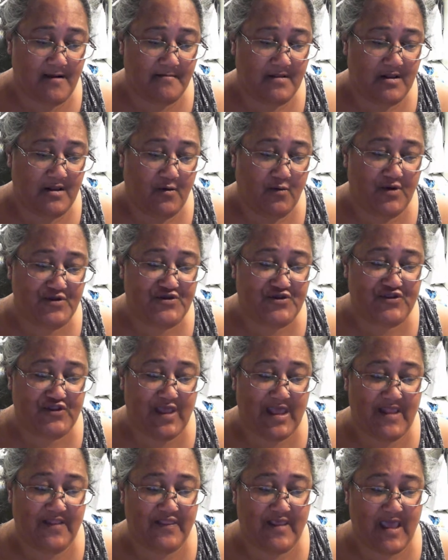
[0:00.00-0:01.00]
which
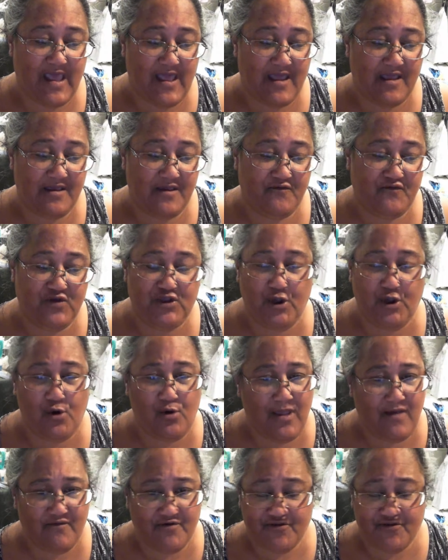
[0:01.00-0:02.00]
said that if you don't
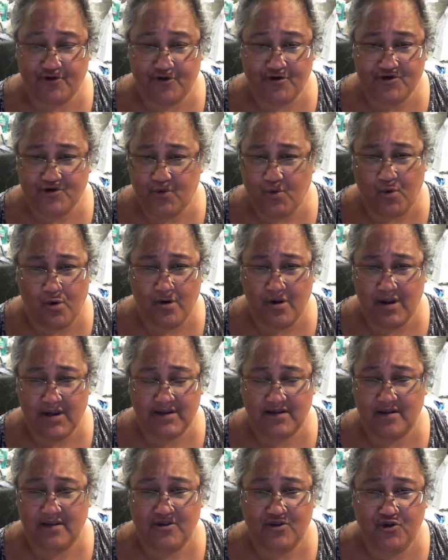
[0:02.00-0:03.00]
have a search warrant,
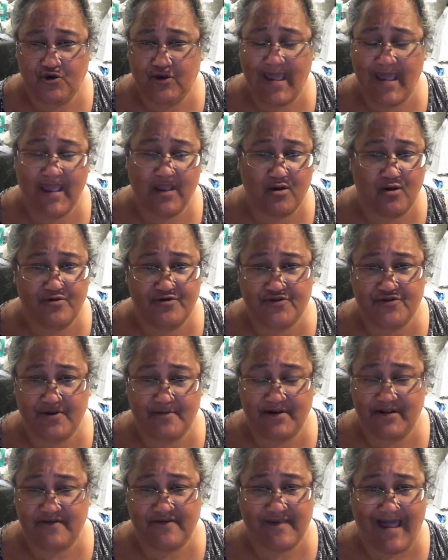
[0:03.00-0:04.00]
you can't go in
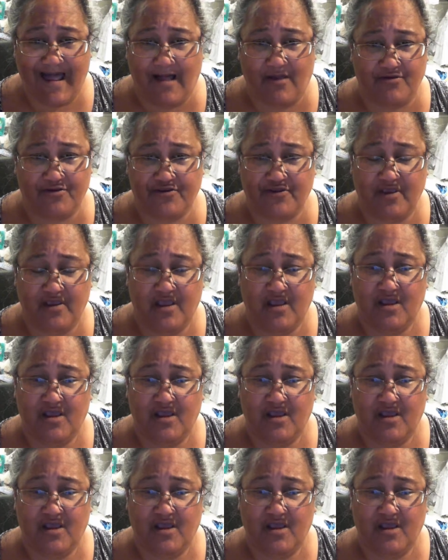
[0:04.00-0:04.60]
somebody's house.